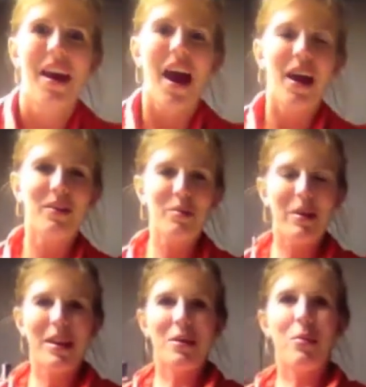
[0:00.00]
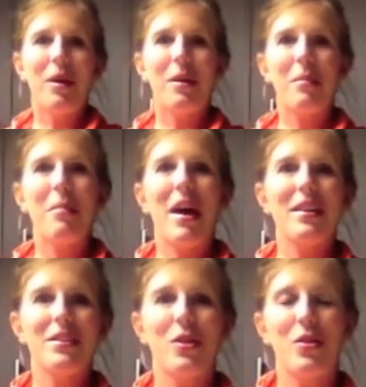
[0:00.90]
Hi everybody and welcome back
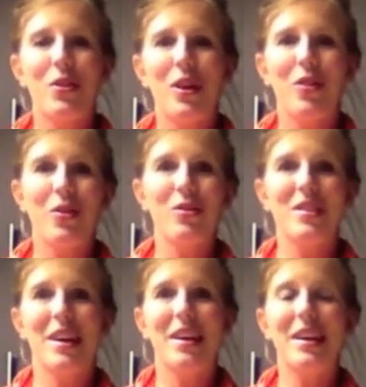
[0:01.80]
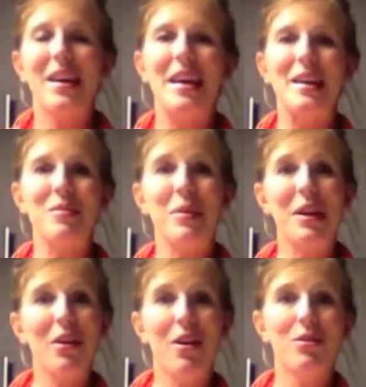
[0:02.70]
to 30 Thursday. It's me,
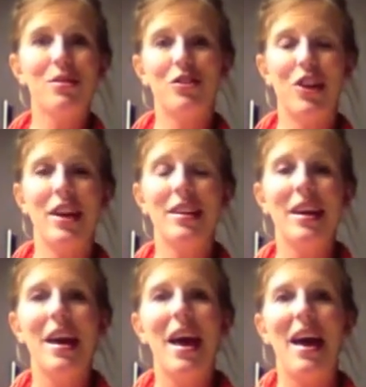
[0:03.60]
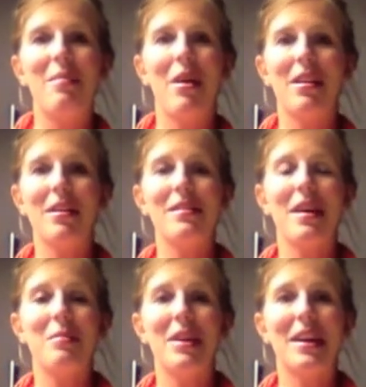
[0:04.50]
your host, Jen. I'm on
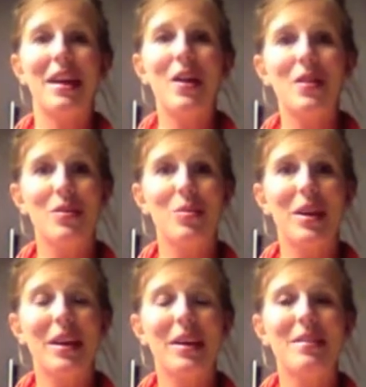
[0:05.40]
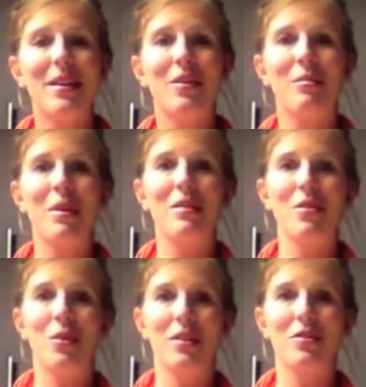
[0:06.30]
assignment again this week down in my
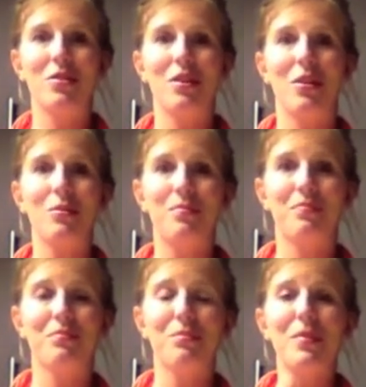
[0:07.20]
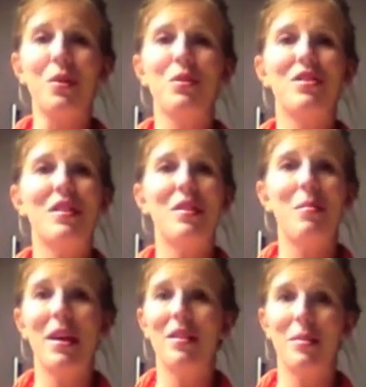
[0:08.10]
sewing studio, which is in the
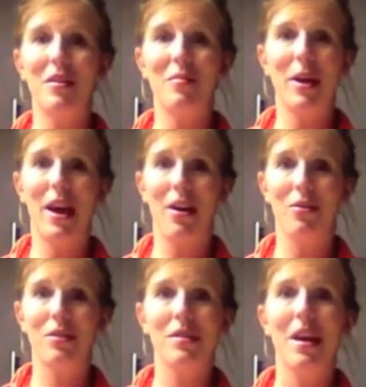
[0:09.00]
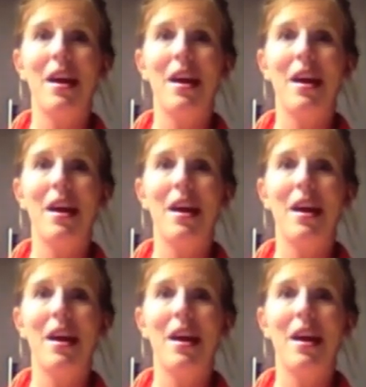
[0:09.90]
basement of my house.